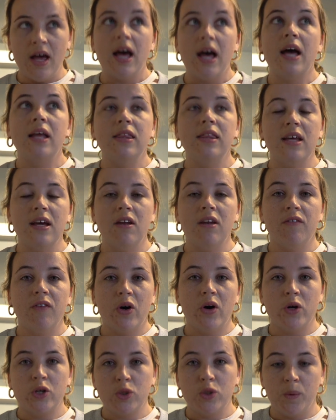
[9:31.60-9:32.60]
at the end of
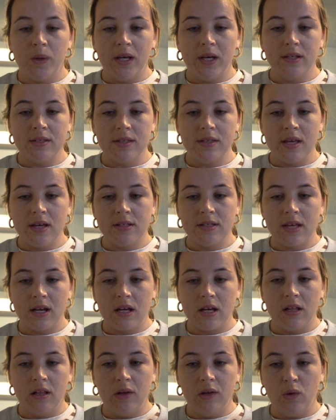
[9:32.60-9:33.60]
Auschwitz, there's
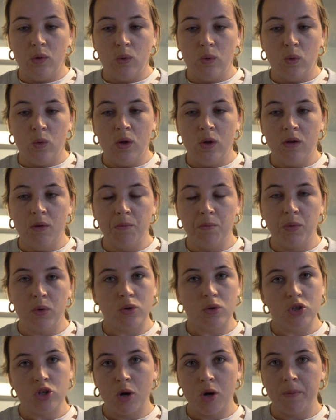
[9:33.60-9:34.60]
like a little
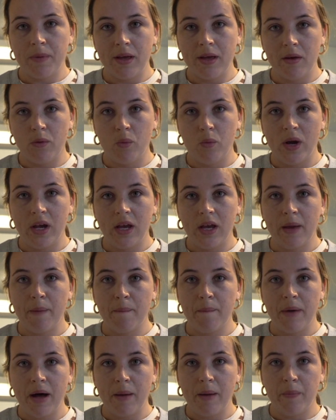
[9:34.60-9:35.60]
bookshop where you
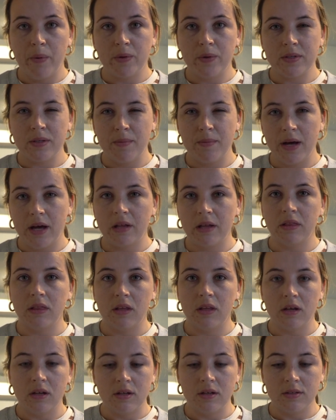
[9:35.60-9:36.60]
can buy books about
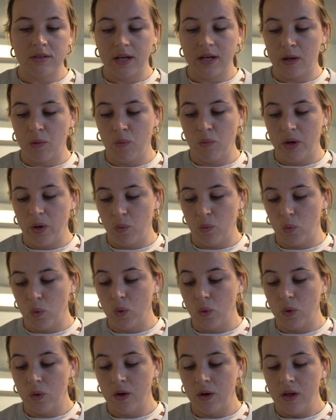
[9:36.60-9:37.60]
the Second World
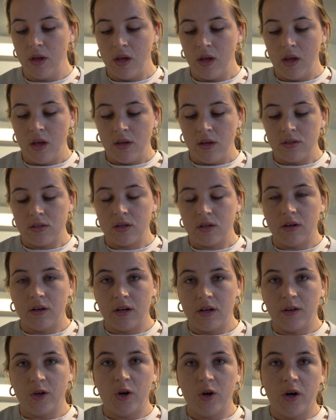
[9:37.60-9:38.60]
War. So
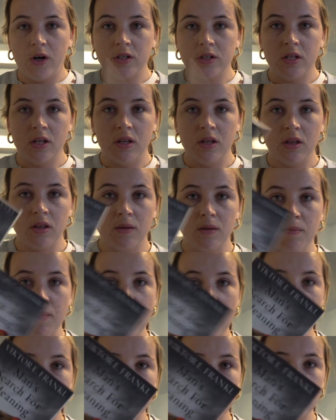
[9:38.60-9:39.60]
I got The
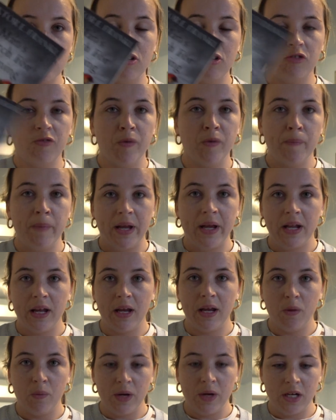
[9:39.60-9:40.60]
Man's Search for
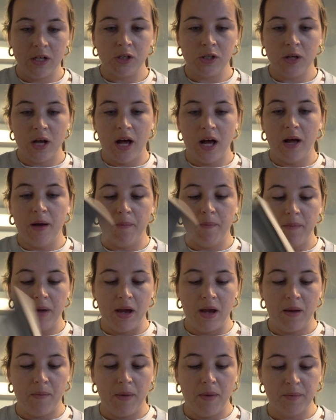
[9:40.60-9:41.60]
Meaning, which
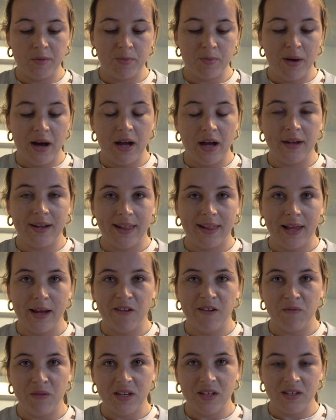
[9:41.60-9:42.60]
my mum's partner
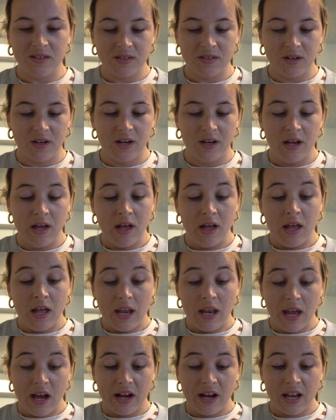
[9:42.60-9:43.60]
lent me. So
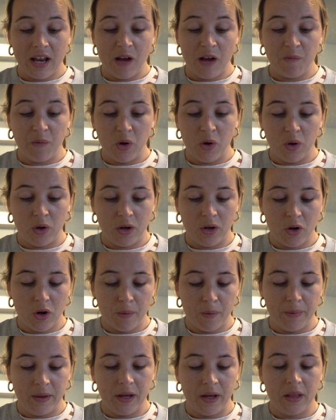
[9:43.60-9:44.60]
now I can have my own
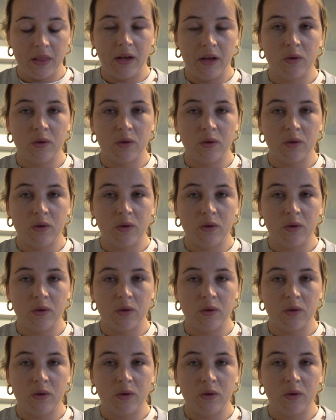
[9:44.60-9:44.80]
copy, and they